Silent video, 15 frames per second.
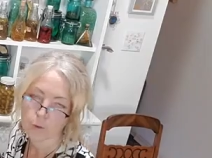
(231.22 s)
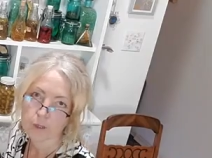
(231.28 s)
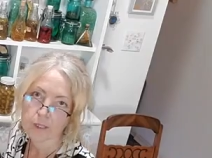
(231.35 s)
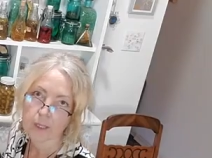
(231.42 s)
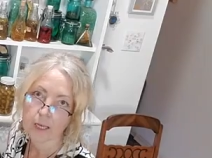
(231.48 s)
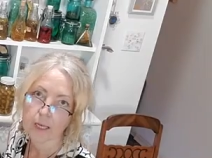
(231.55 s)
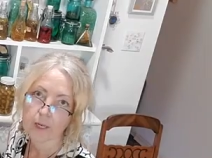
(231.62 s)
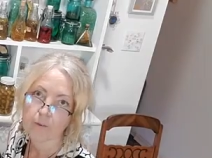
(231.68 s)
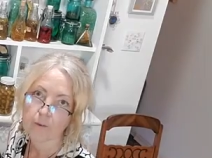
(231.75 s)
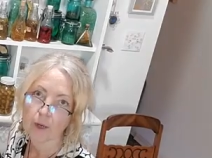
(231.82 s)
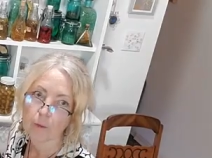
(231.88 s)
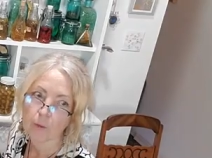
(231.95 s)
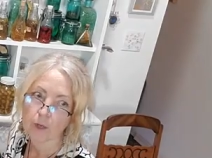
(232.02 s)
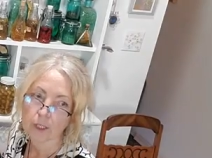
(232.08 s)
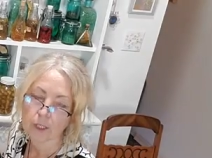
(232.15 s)
say if I
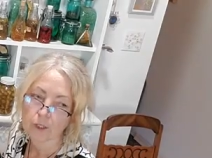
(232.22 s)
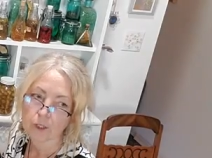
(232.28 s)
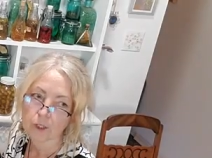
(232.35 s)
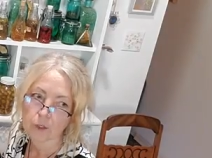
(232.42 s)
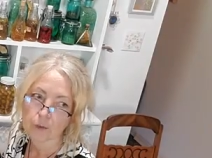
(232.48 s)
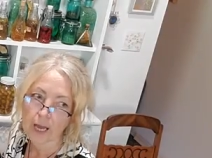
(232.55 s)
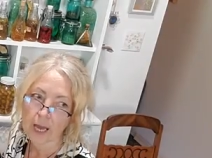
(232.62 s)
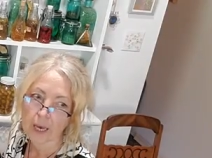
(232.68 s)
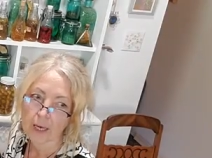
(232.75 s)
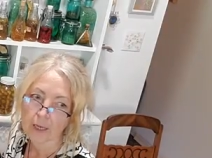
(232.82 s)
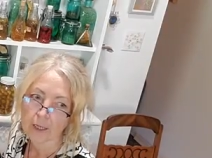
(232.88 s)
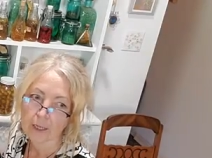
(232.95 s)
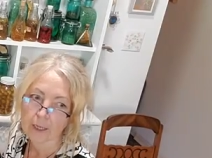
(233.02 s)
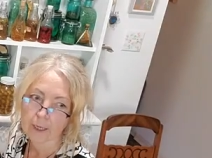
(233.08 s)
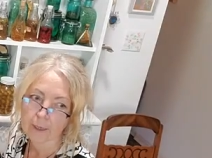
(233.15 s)
wanted to
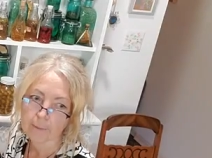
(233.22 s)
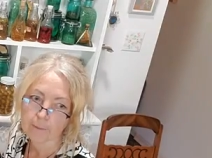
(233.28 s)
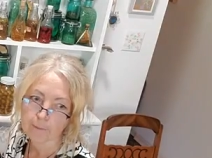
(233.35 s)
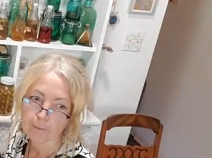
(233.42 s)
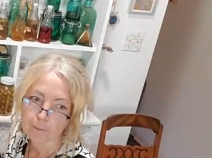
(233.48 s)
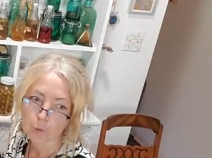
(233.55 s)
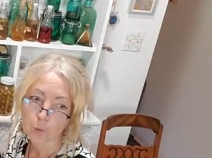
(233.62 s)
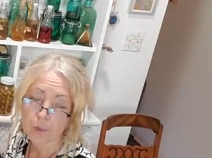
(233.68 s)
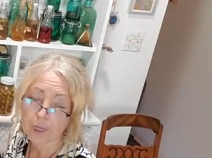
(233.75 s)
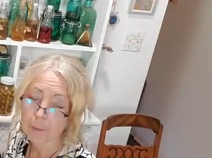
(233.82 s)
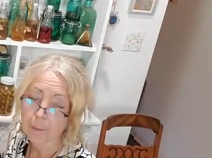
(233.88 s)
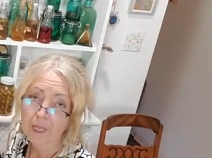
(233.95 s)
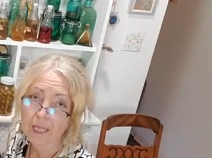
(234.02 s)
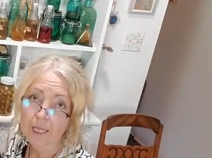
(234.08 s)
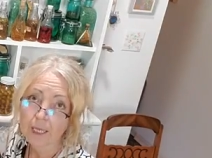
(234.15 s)
add green
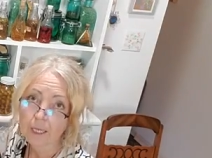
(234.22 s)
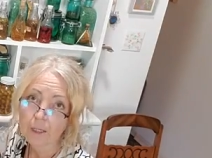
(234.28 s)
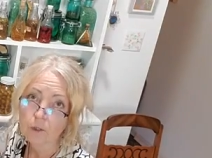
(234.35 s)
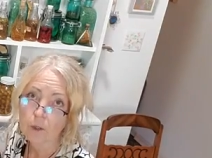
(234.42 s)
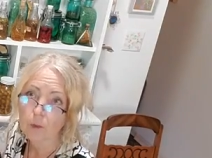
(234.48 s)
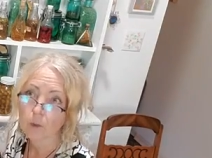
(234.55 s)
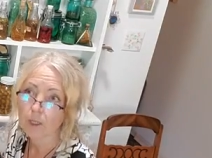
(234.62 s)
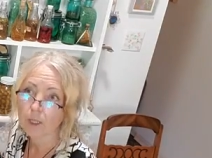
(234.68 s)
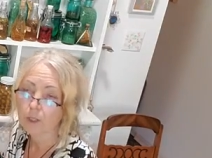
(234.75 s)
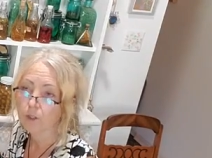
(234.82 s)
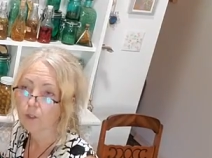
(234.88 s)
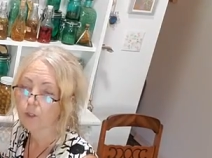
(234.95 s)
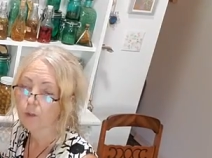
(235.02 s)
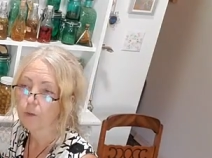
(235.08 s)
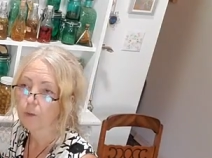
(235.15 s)
beans, or I wanted
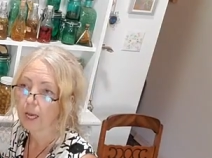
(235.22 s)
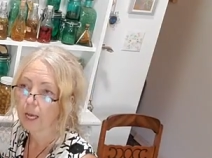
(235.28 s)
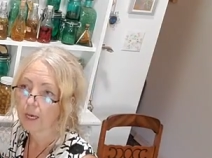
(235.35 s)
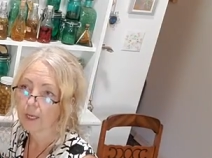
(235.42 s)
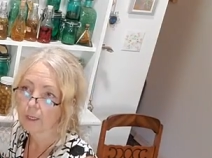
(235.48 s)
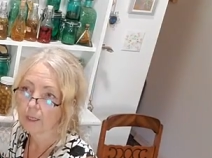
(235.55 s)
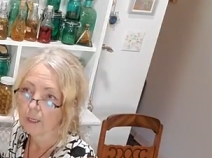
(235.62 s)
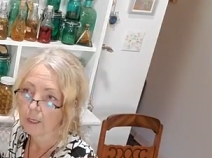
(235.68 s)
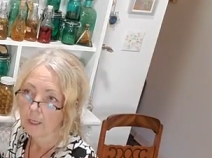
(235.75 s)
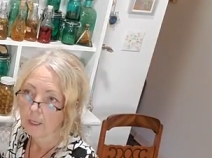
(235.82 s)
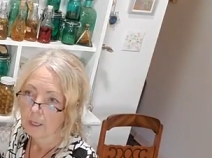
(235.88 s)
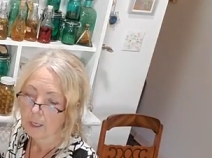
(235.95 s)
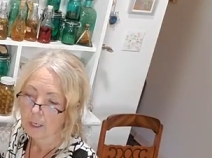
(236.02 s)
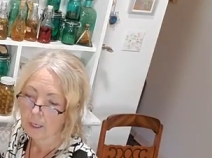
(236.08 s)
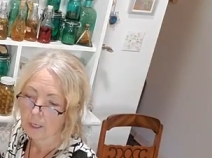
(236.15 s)
to add
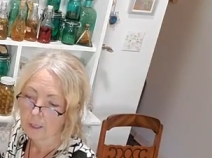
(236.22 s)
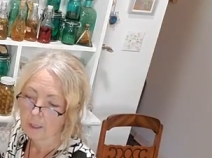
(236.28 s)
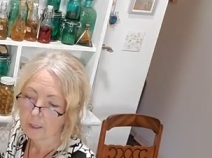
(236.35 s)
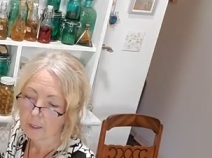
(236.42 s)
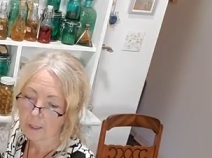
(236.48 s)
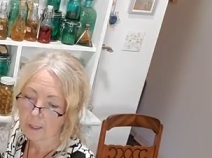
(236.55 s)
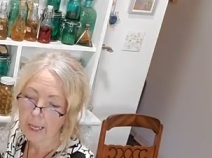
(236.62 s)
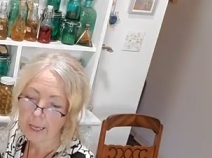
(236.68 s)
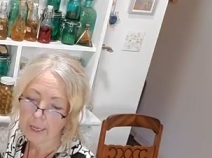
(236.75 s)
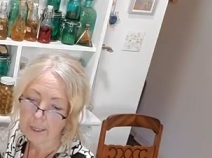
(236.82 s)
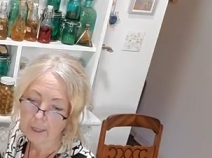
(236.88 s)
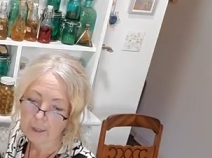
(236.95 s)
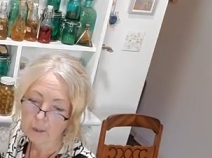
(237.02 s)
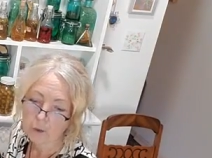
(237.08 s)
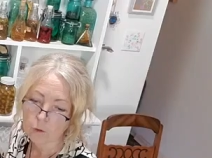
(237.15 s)

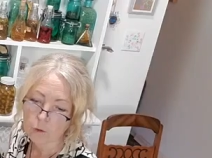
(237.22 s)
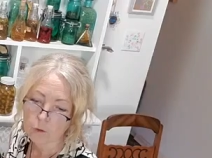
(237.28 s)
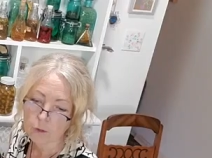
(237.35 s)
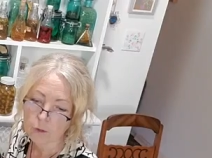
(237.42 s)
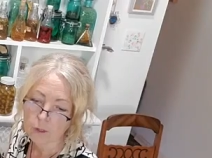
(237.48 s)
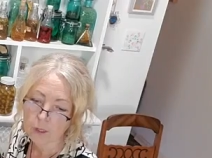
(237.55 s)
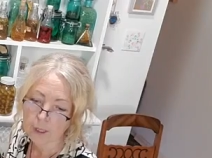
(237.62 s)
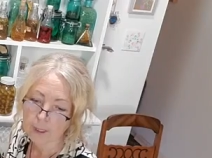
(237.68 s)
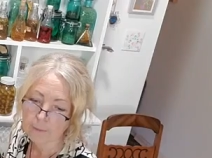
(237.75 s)
kale, or